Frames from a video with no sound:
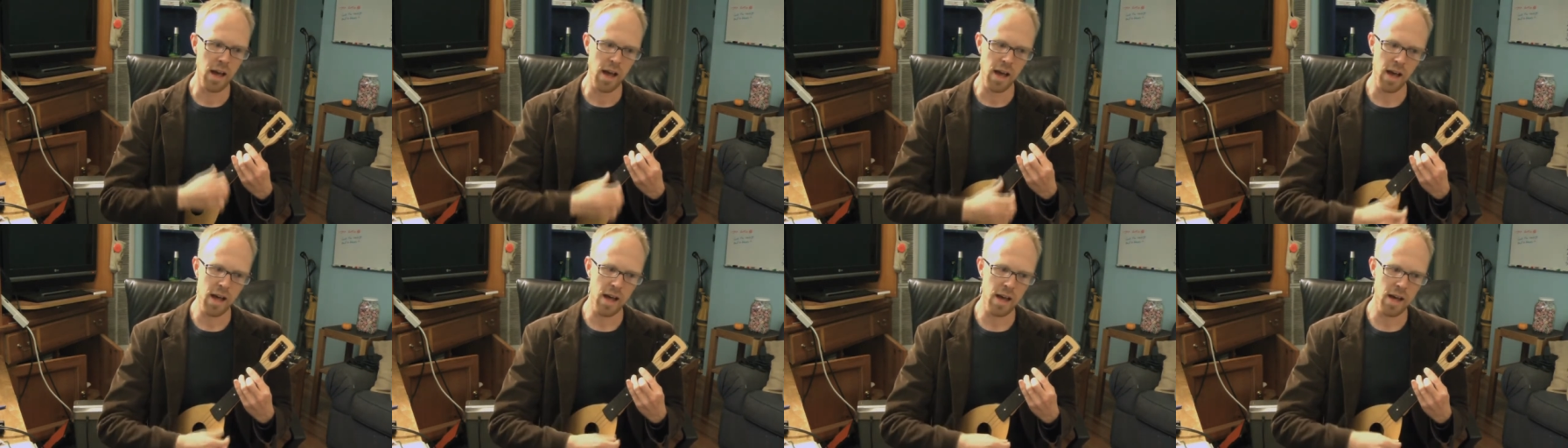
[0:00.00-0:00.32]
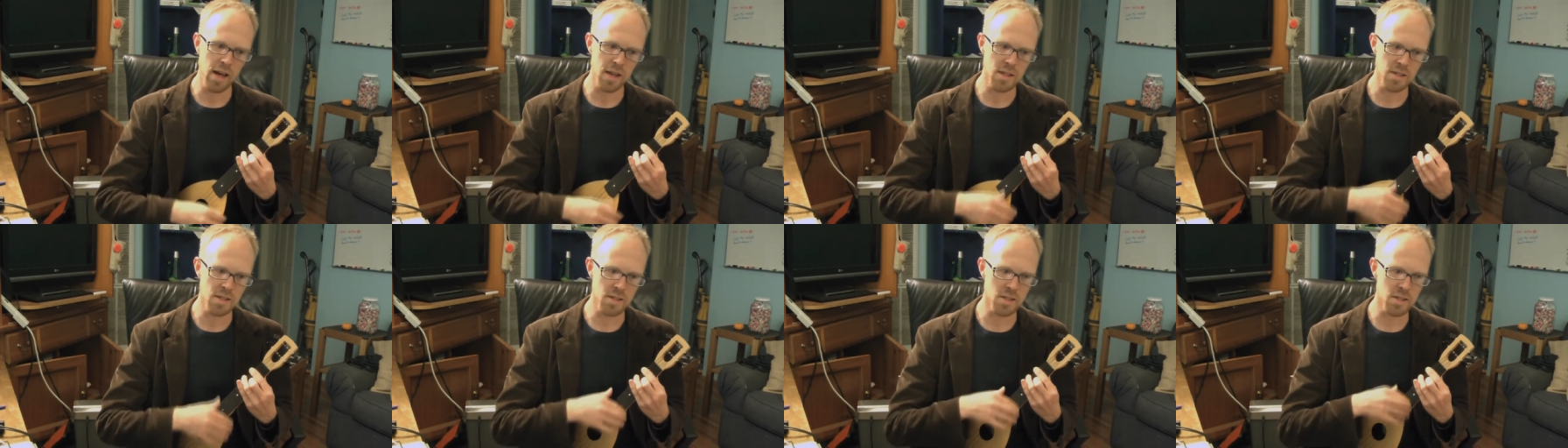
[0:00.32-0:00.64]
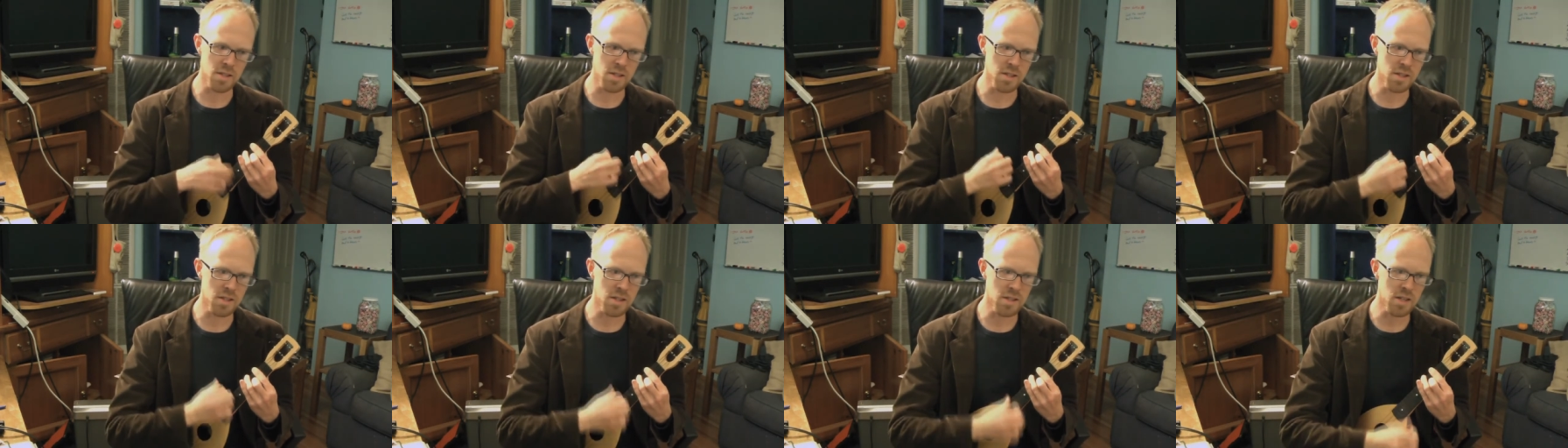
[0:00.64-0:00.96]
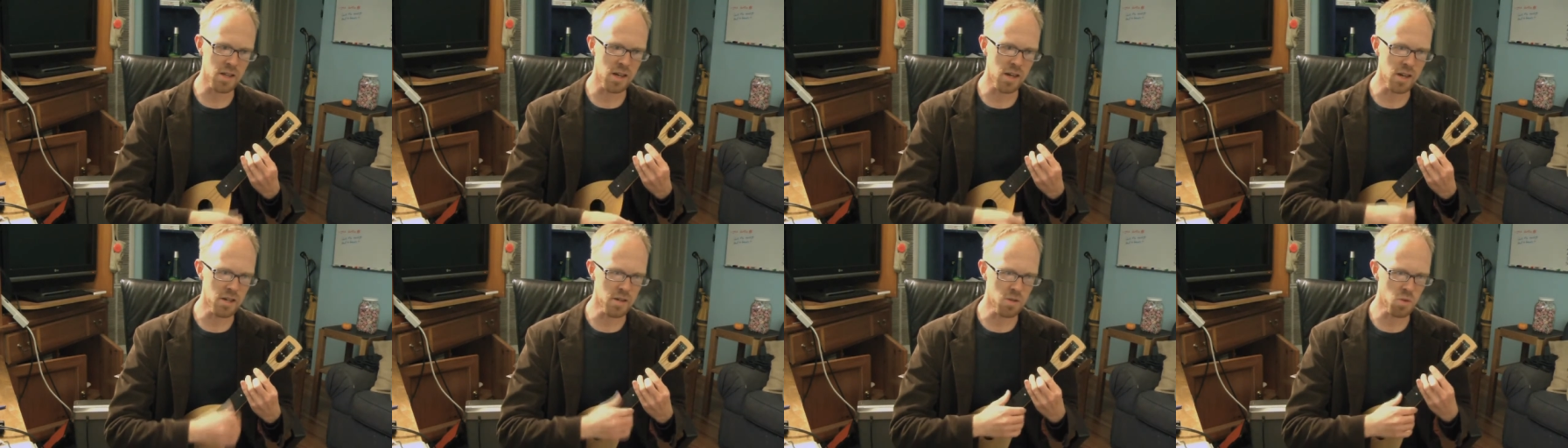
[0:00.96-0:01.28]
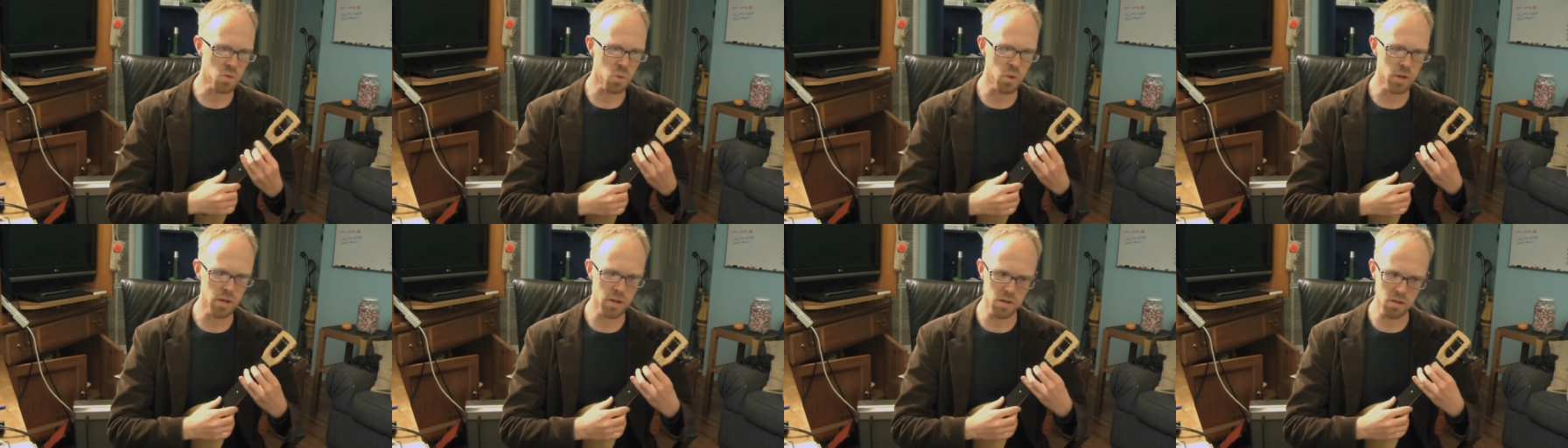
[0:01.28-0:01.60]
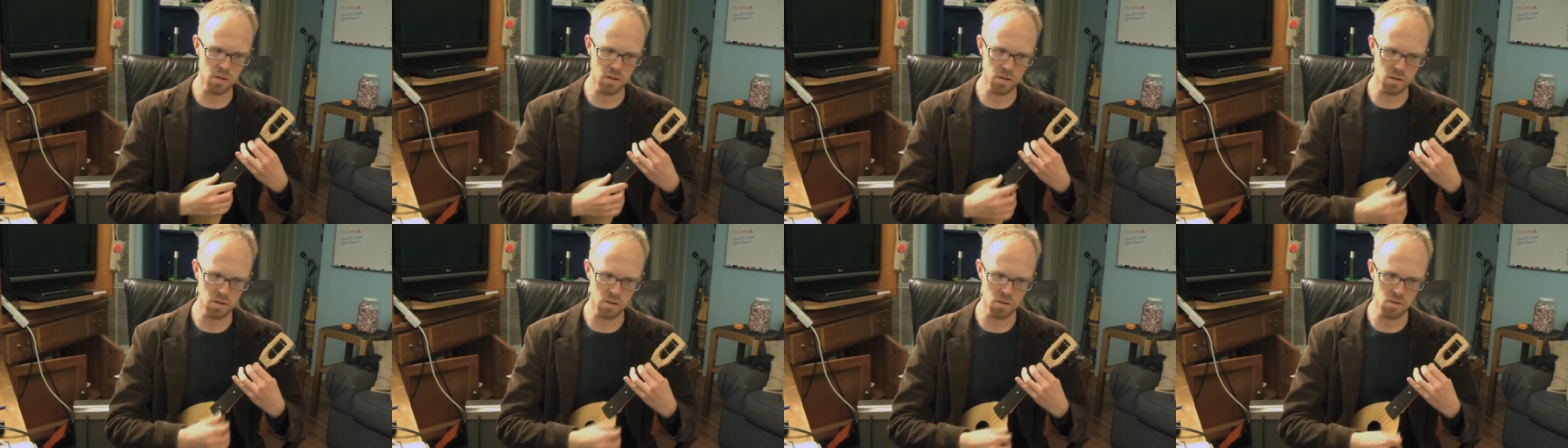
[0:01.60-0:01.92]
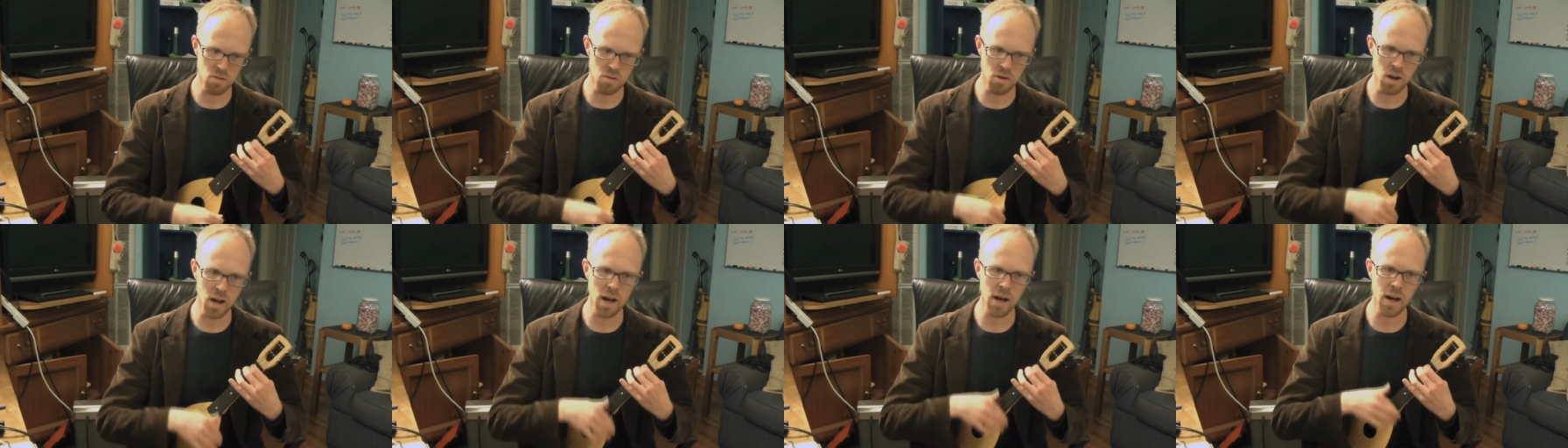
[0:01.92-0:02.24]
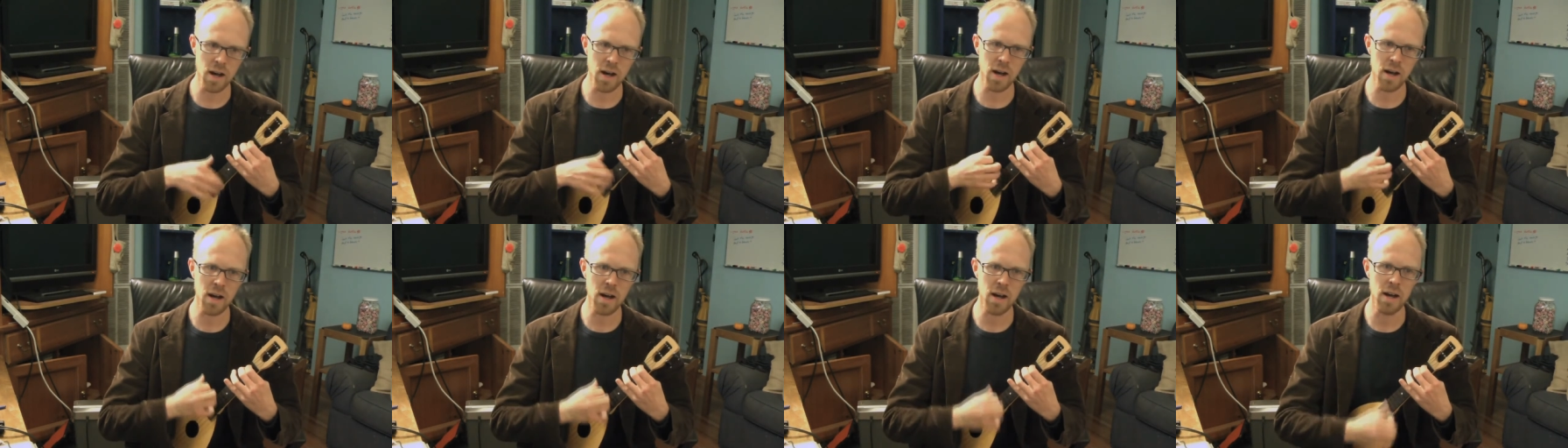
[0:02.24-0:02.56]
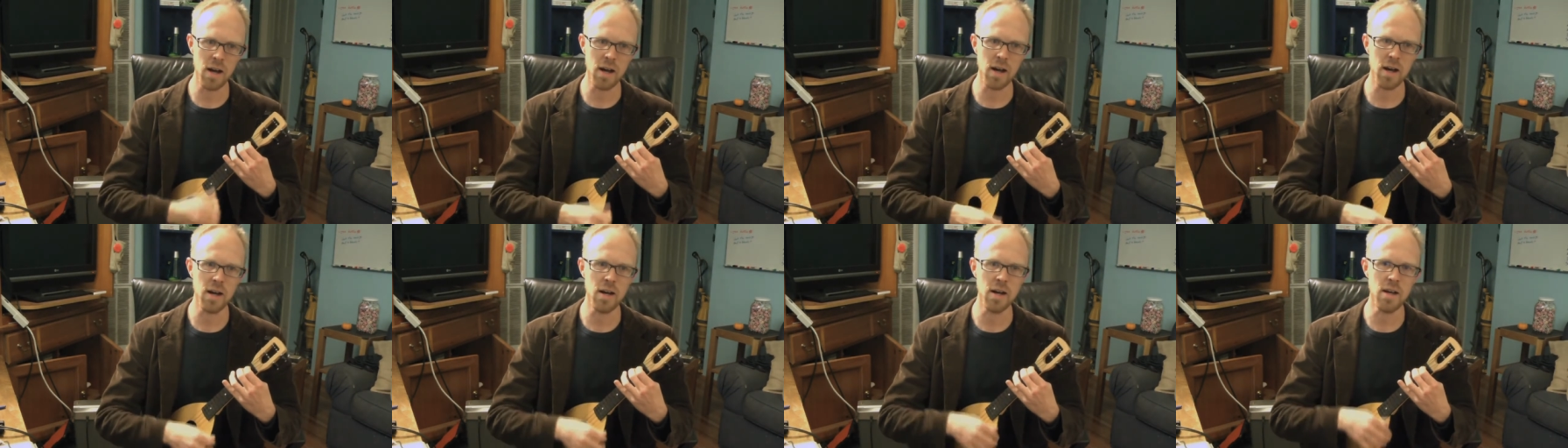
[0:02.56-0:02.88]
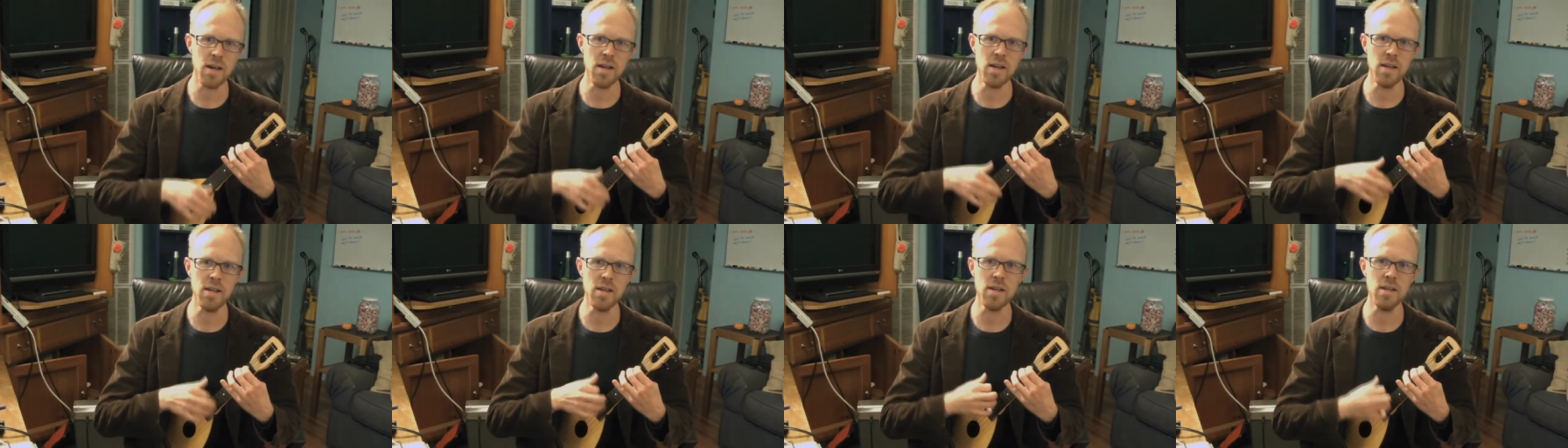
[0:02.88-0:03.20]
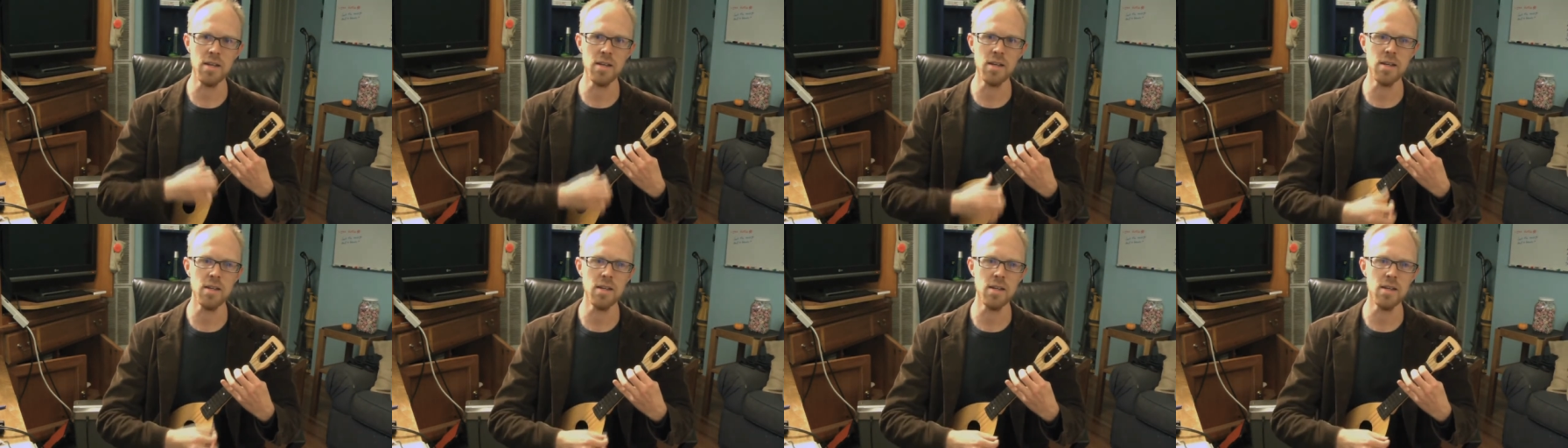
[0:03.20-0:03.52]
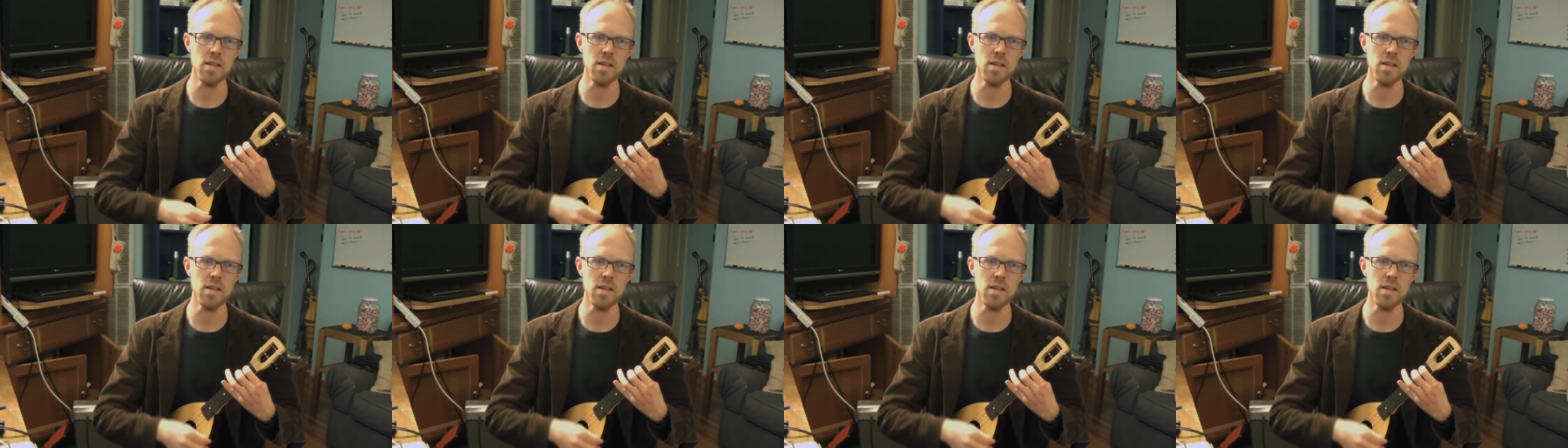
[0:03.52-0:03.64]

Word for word: As the sun will rise